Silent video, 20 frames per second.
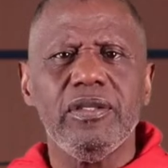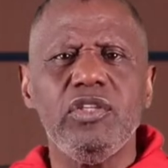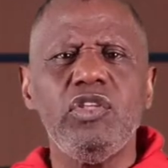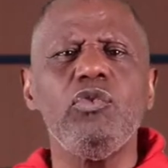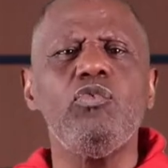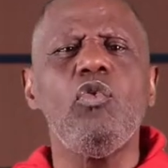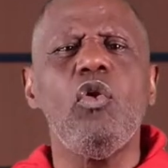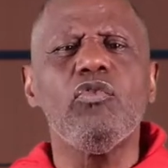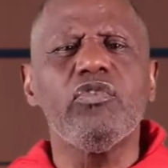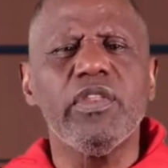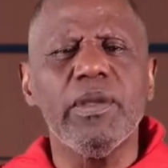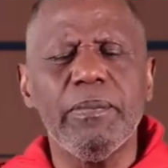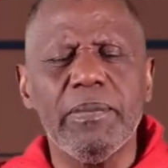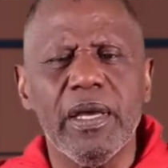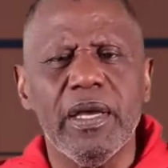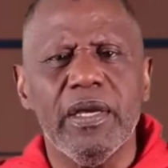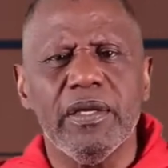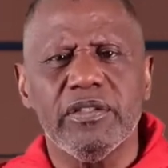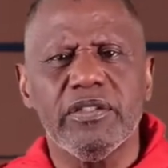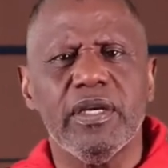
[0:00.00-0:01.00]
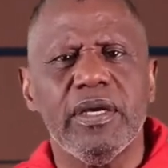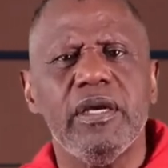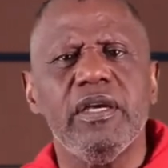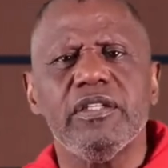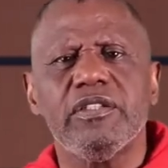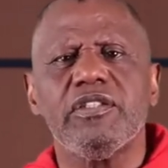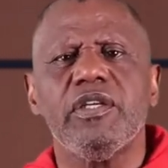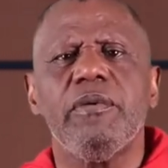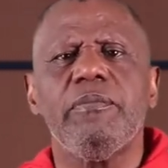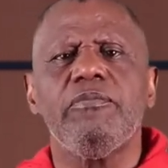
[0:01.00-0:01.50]
you want them
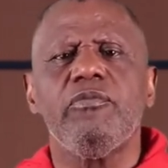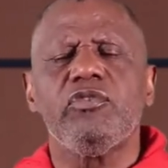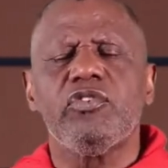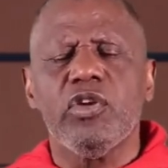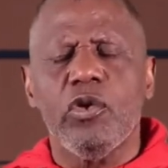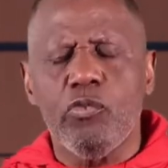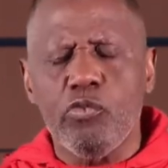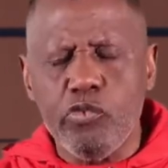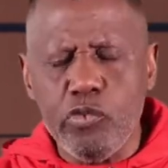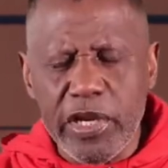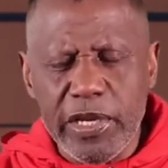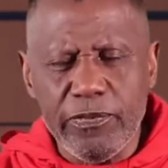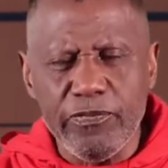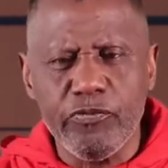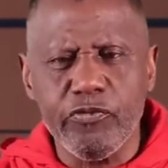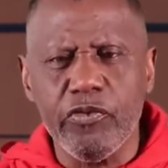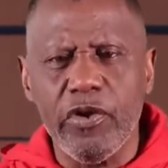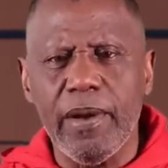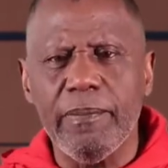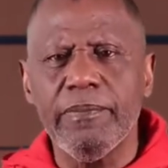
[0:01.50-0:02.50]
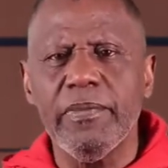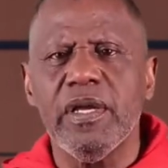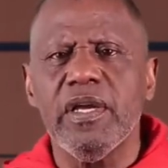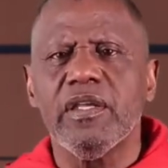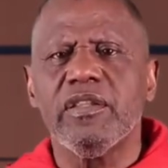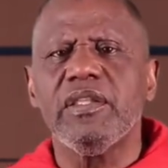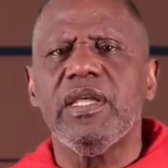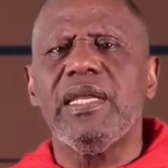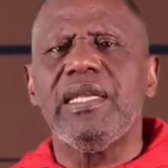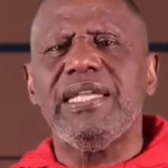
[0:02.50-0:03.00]
to reap from
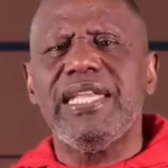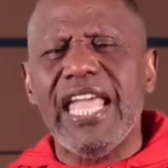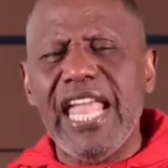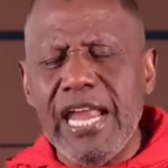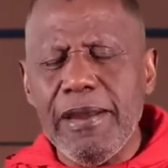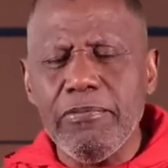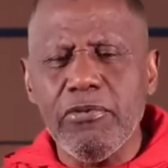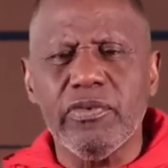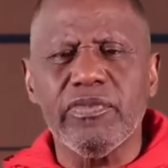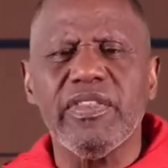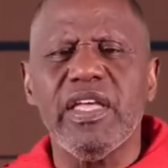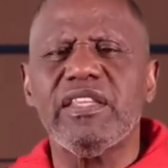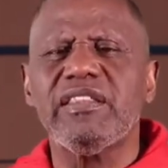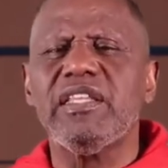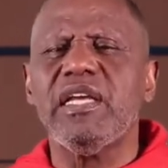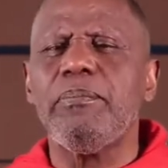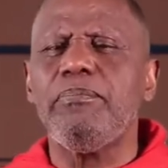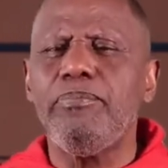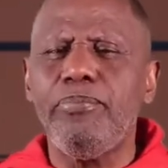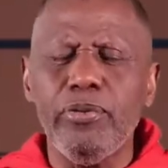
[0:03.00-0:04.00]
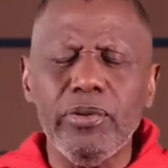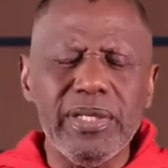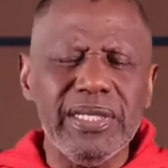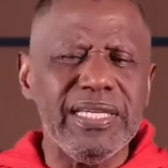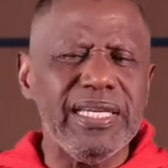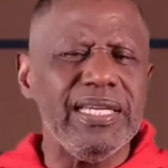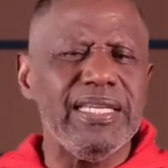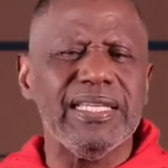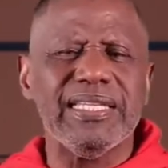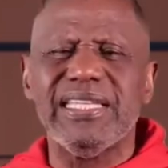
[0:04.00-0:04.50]
the labor that they're
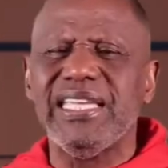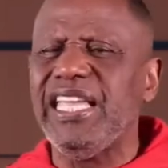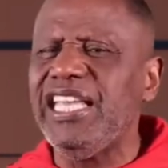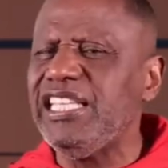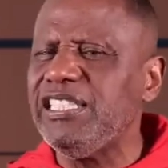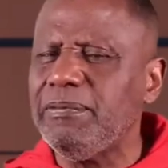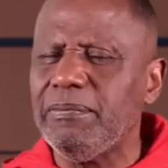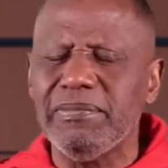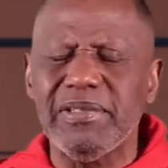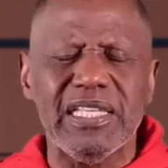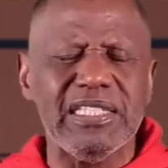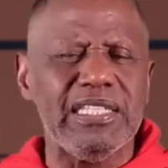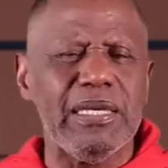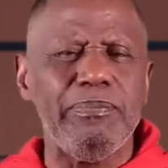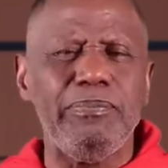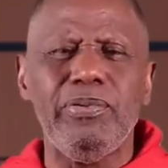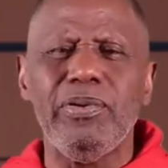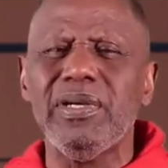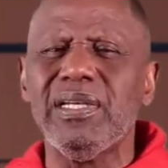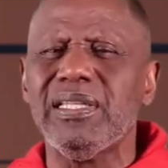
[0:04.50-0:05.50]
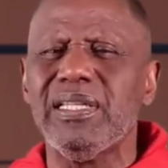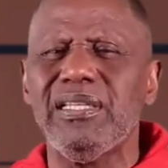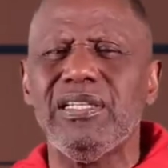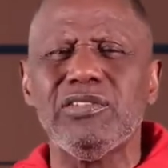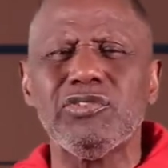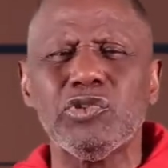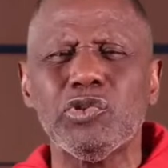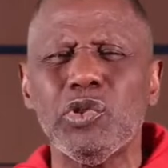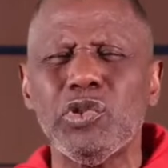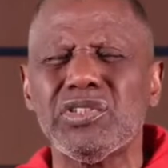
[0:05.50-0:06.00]
putting in the kingdom, that they're putting in
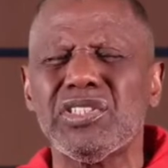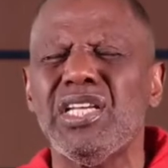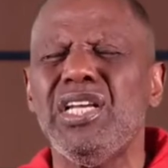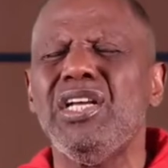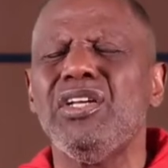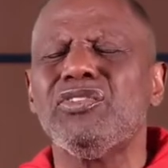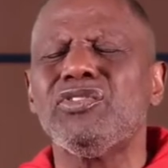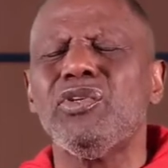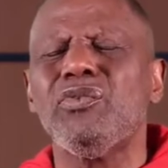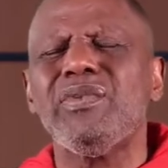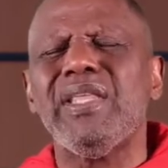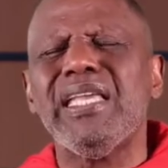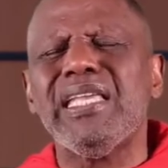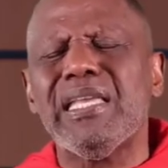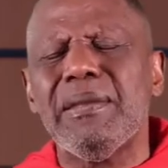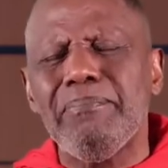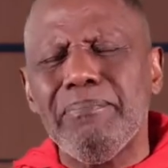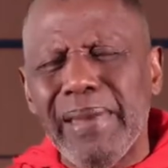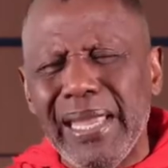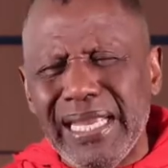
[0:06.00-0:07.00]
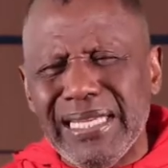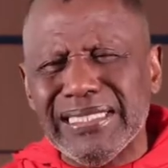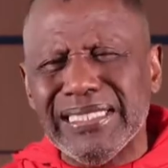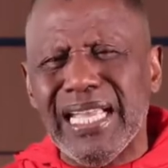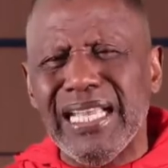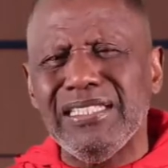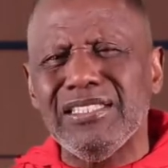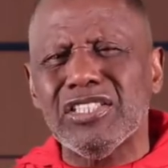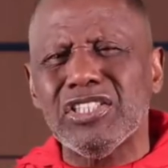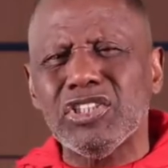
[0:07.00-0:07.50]
the church, so they can
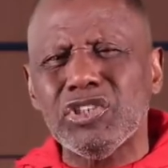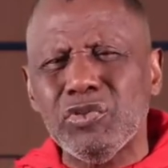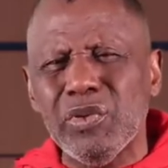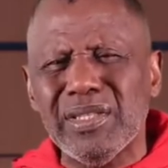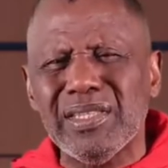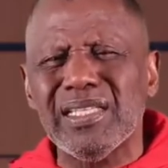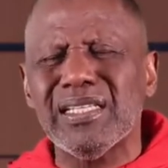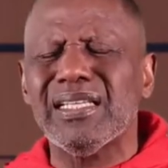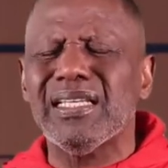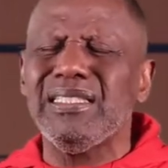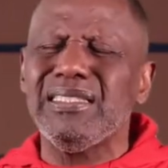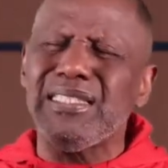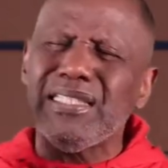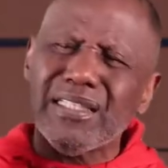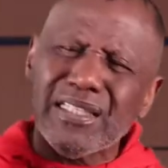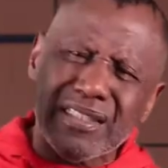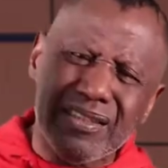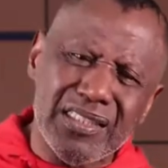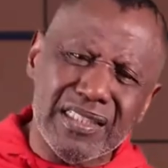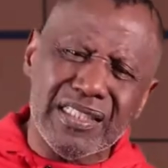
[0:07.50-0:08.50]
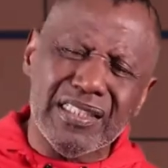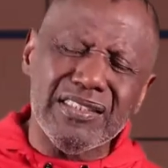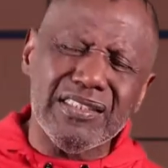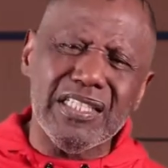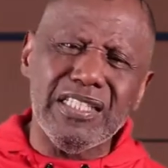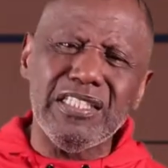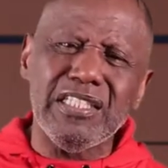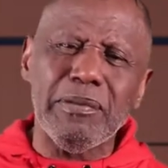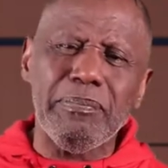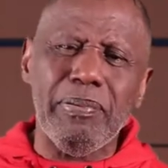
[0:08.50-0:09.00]
maintain the strength to
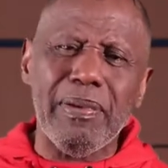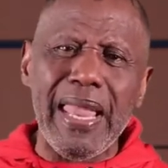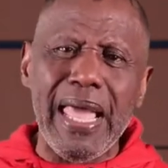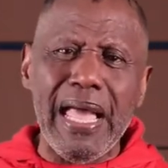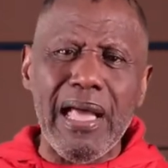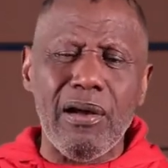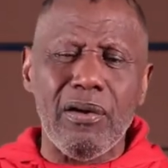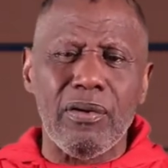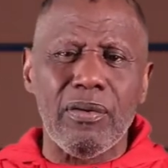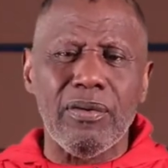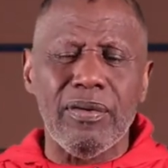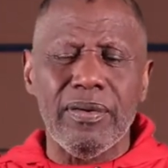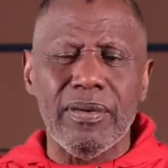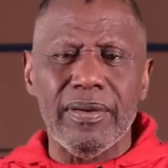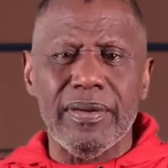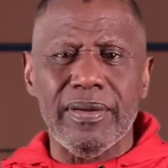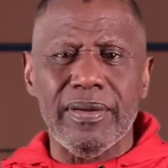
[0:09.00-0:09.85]
continue to plow,